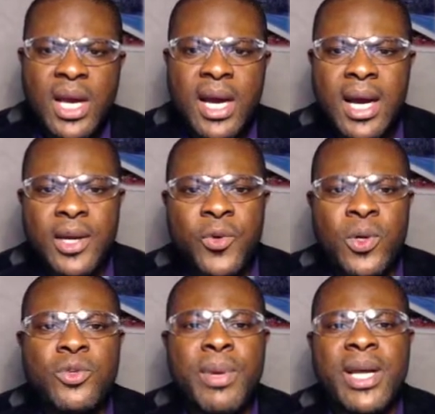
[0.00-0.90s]
uh, you
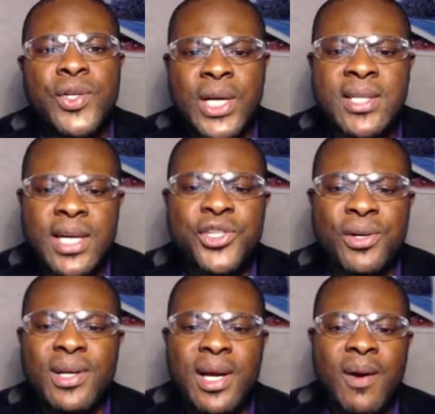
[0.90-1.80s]
want to make a
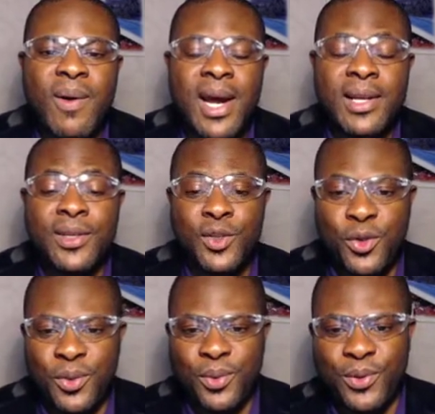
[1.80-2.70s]
transaction now and
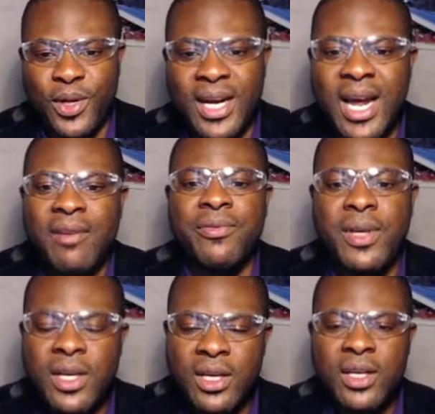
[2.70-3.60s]
you don't have
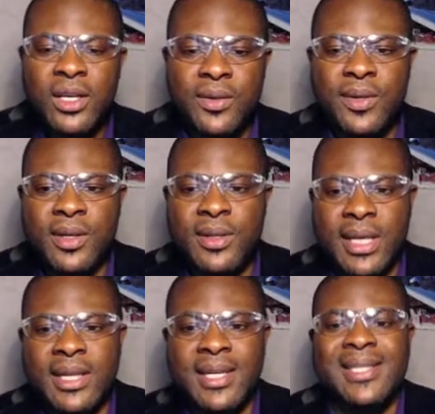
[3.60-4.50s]

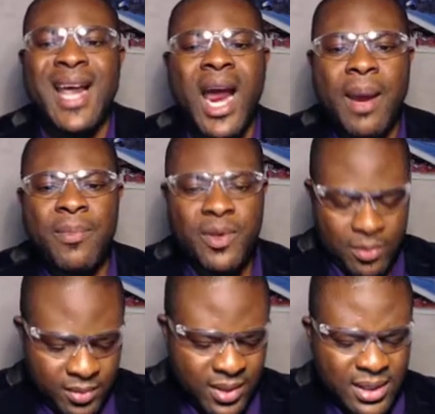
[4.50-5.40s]
the time
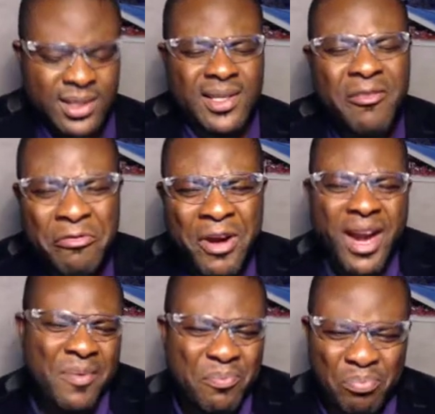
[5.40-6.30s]
this is a
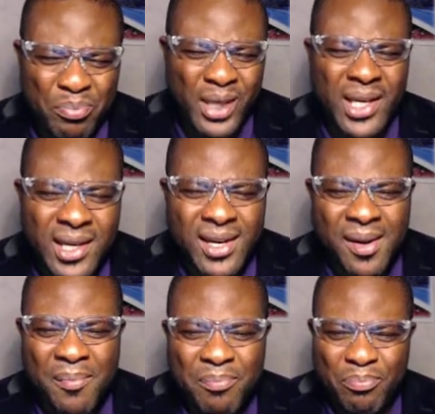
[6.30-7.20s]
very big
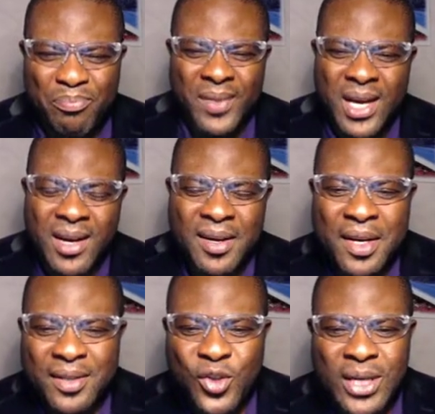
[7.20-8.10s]
uh,
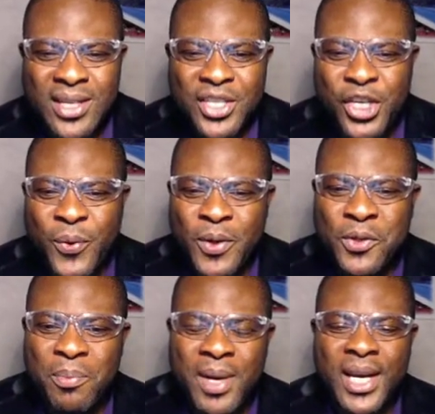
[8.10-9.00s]
uh, transaction you want
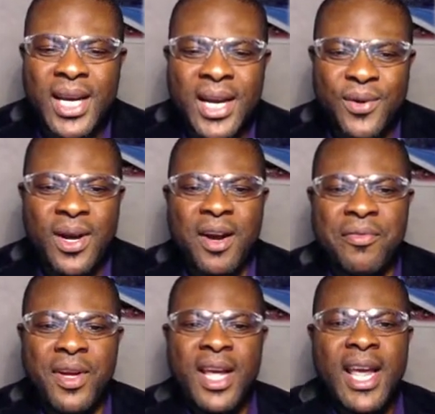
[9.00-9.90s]
to make and you
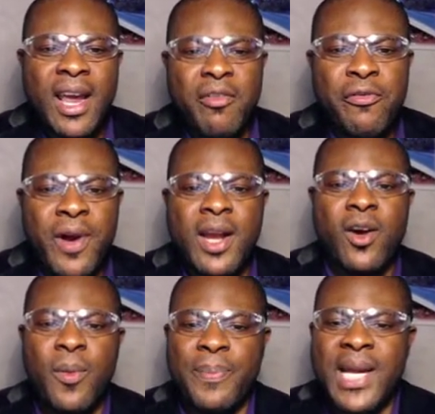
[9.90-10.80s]
have a friend
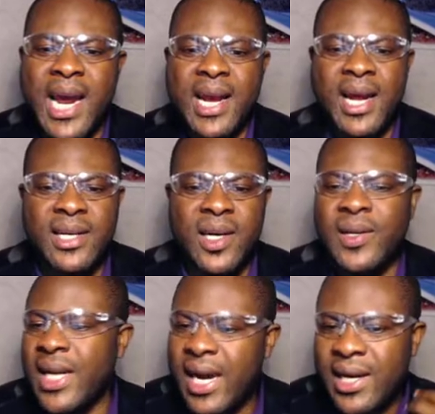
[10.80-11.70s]
upliner
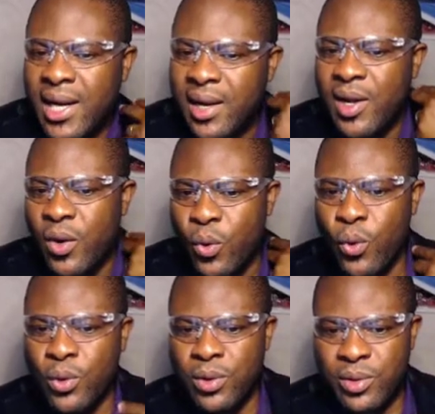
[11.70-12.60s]
downliner who